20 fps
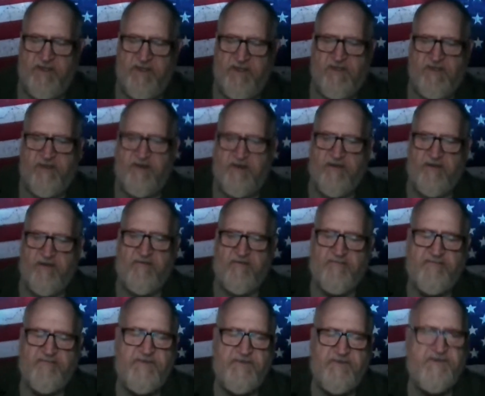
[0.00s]
You
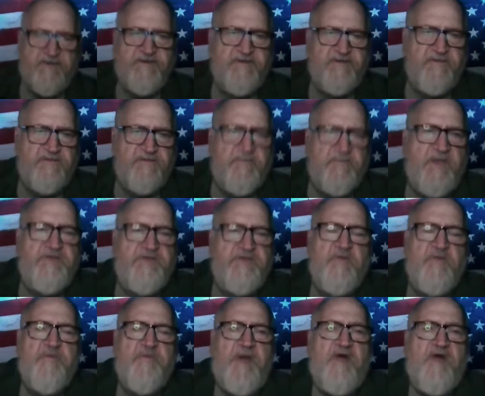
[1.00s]
know, this is
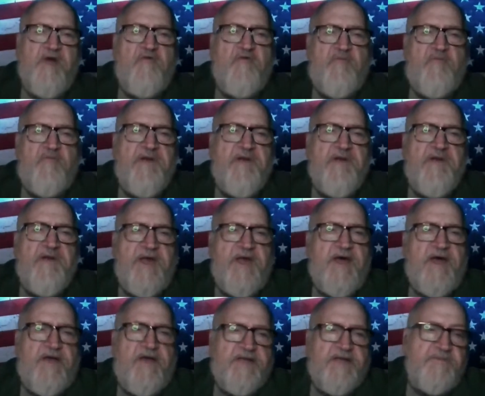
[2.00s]
messing with my career
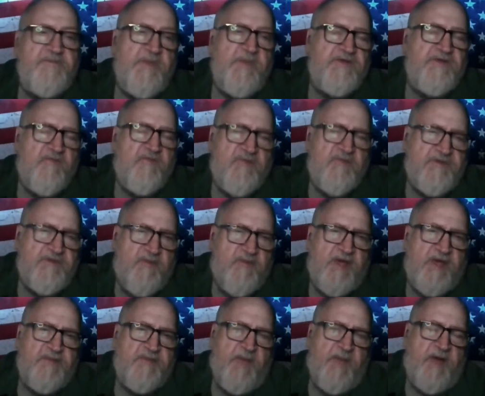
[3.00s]
now. That's messing with
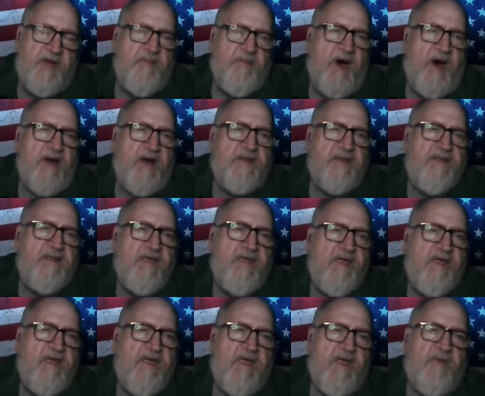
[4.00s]
somebody's back pocket.
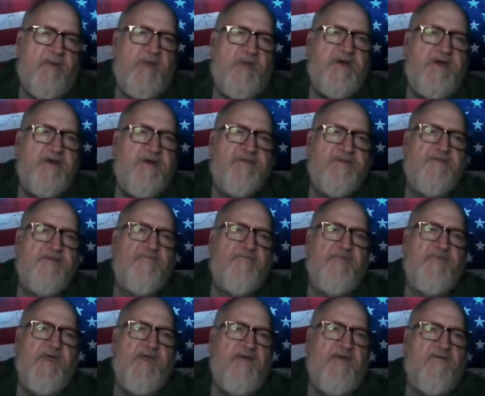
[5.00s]
Because if
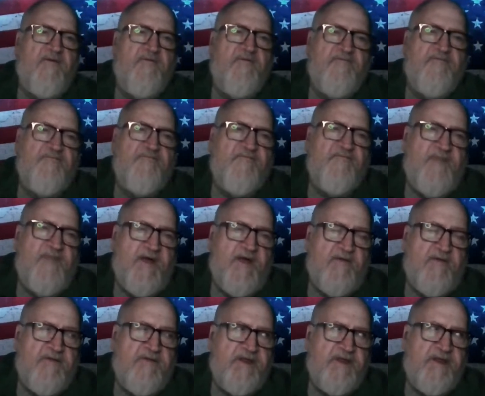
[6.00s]
they are
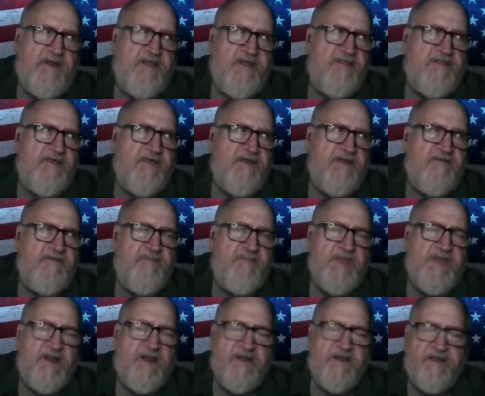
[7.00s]
found anything
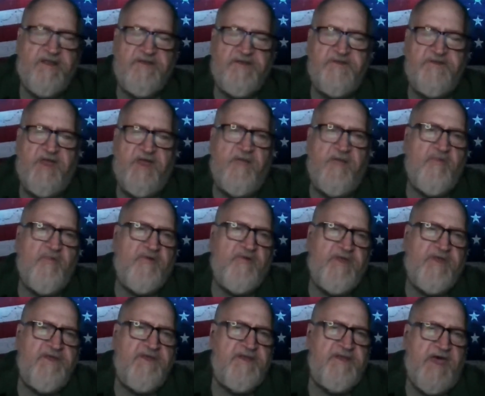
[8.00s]
mentally unstable and
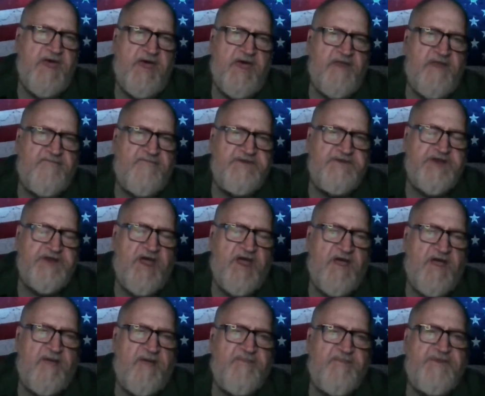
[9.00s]
he's not out of a
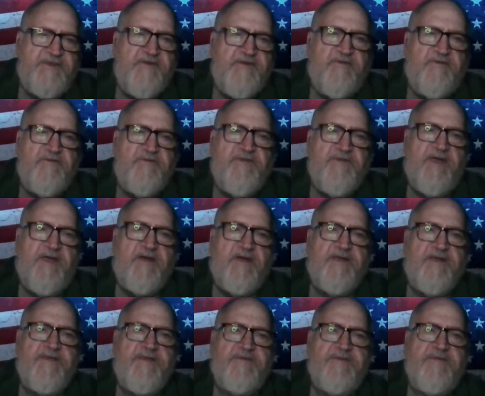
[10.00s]
job, so yeah, he's